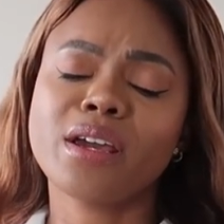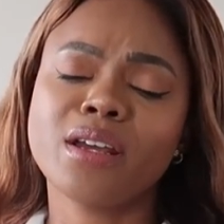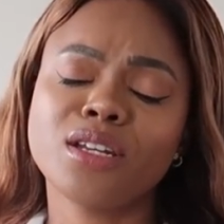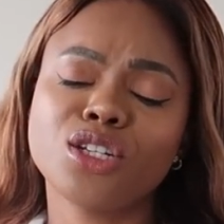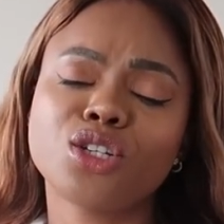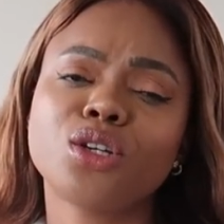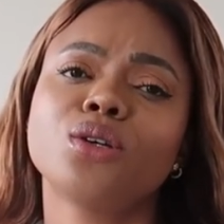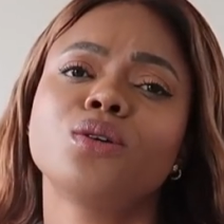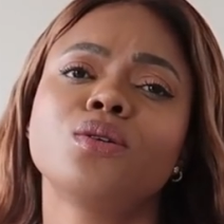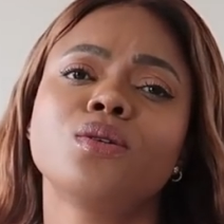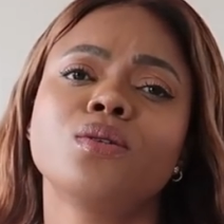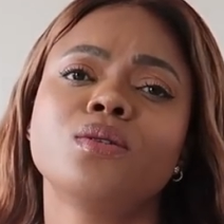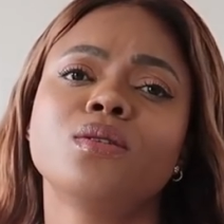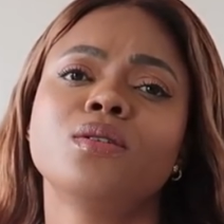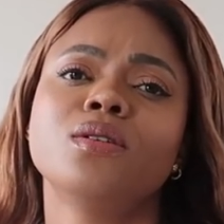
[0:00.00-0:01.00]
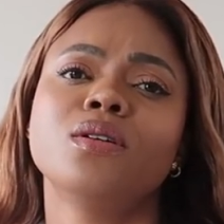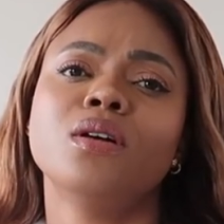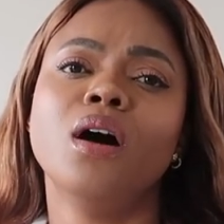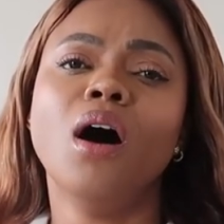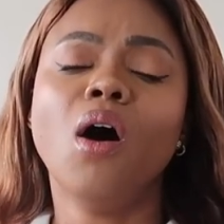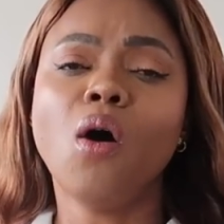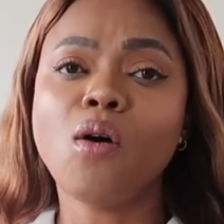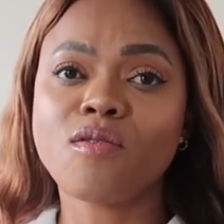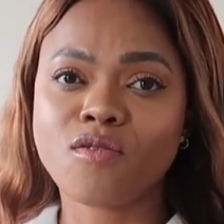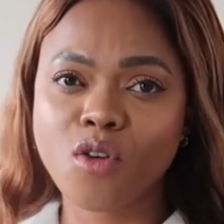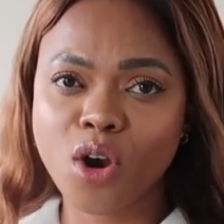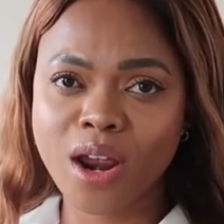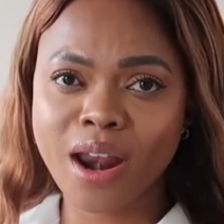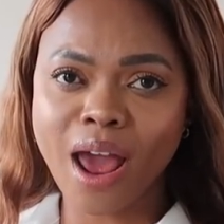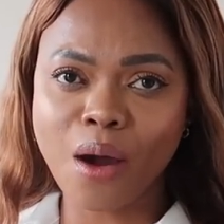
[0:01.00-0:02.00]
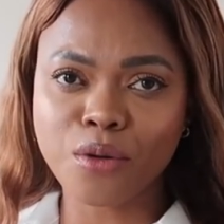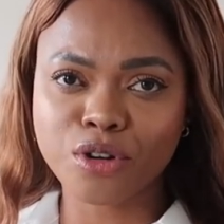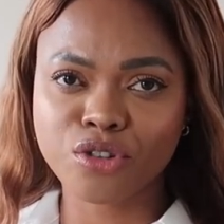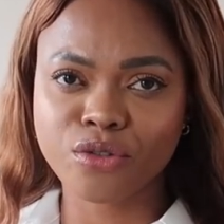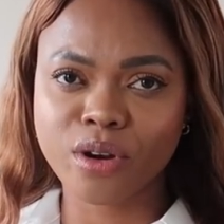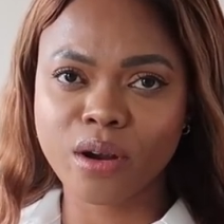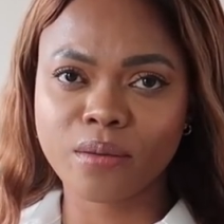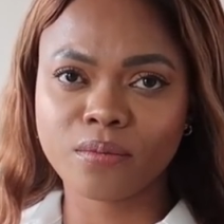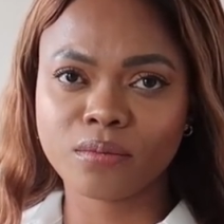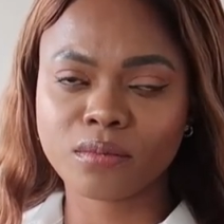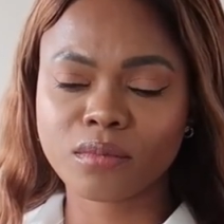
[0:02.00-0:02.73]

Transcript: into over an hour trip.